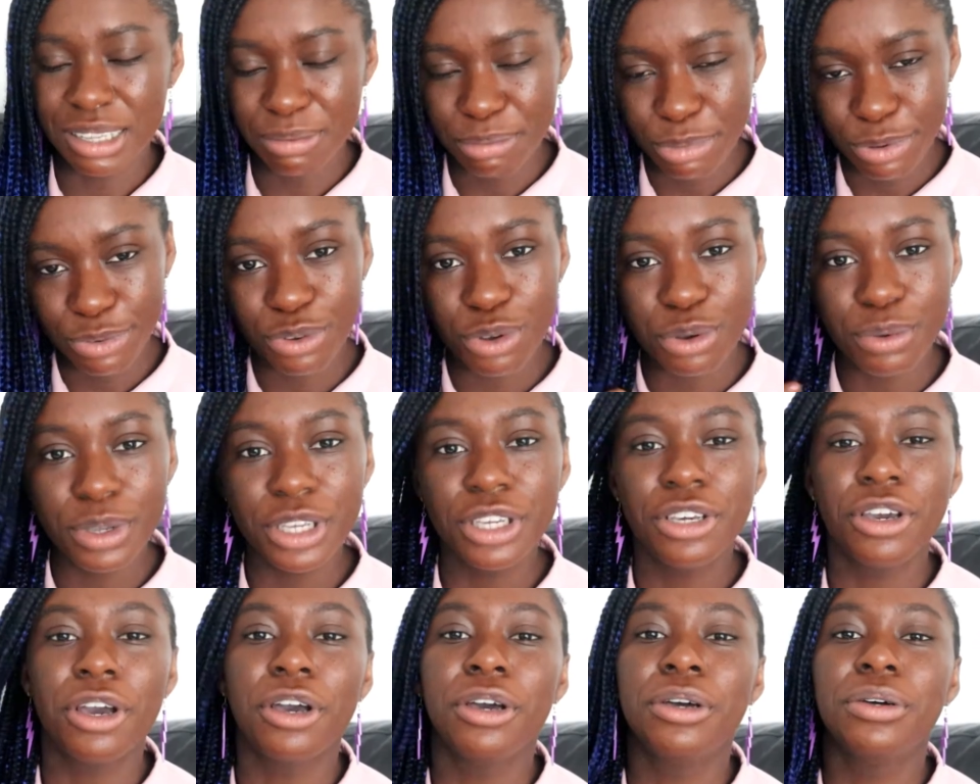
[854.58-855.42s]
Before we
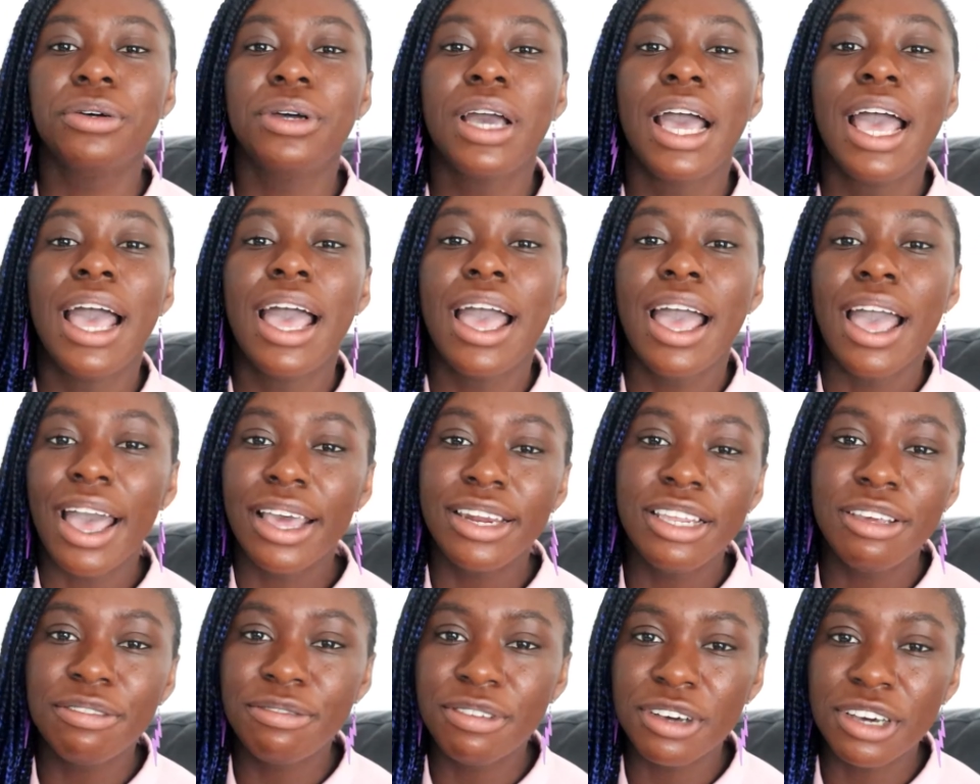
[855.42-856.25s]
go
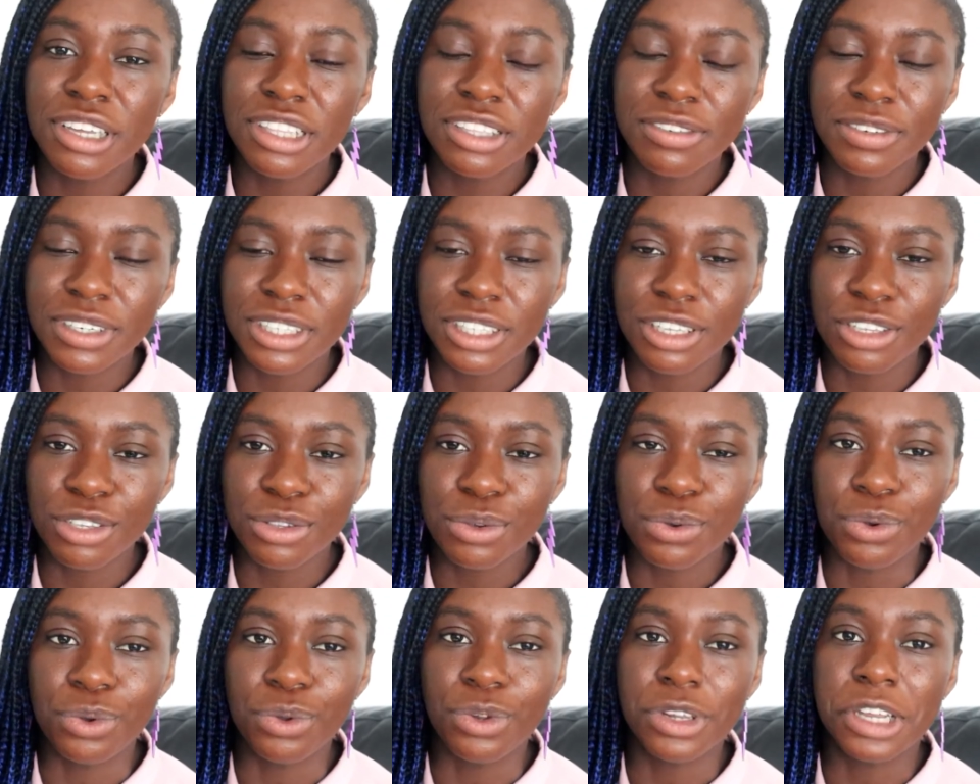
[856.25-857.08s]
any further in this
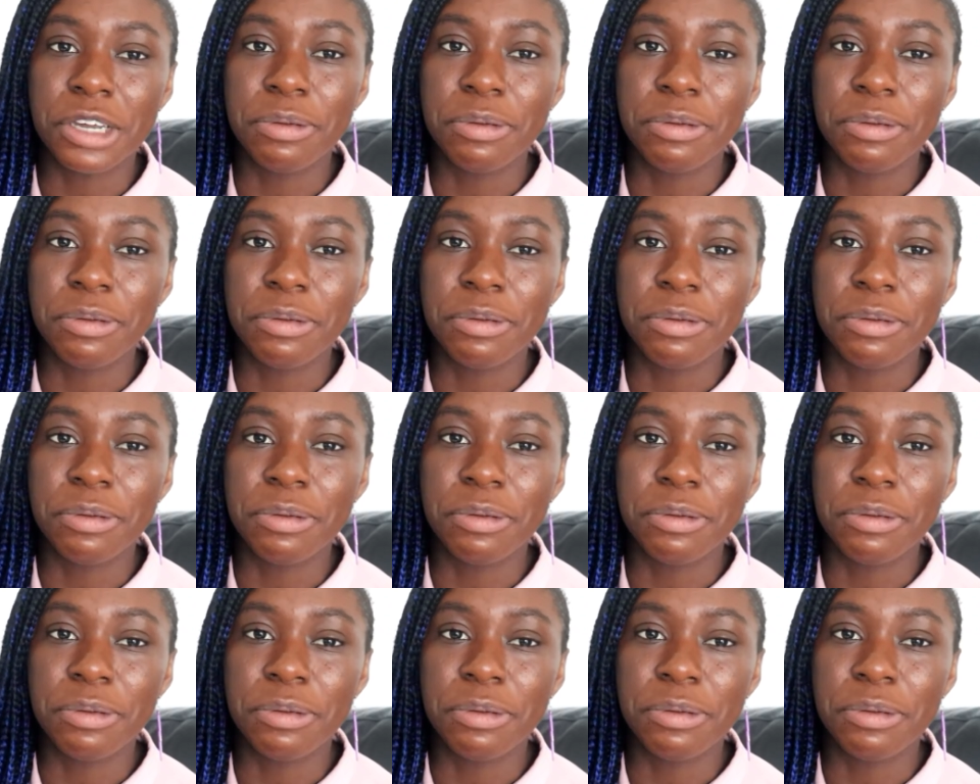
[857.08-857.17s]
haul,